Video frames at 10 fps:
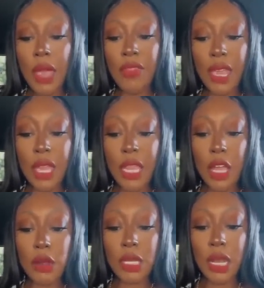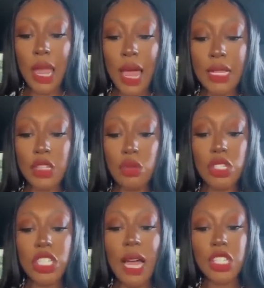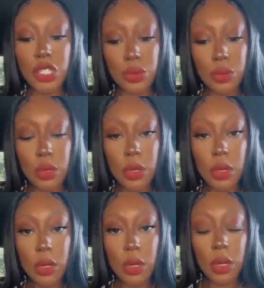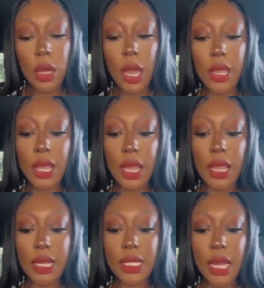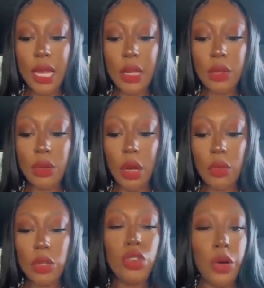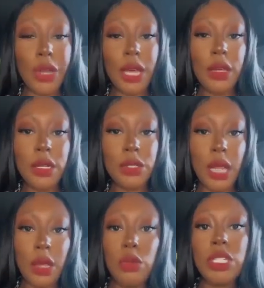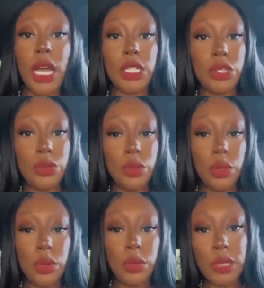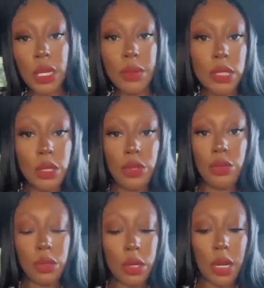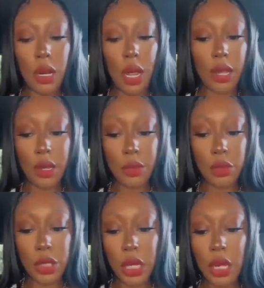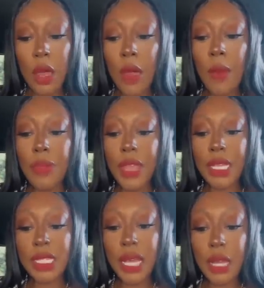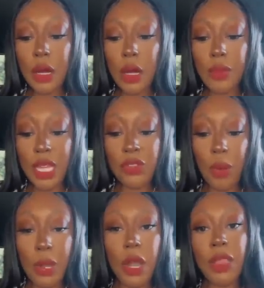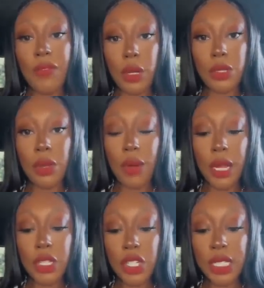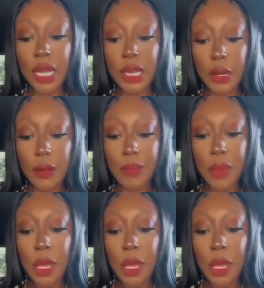And then they go to the lines, who shot you? And then they said, you know, on that hook, she's like, who shot you? Bitch, I'm busting you. All the bullshit. They said, that's from another verse, correct? She said, yeah.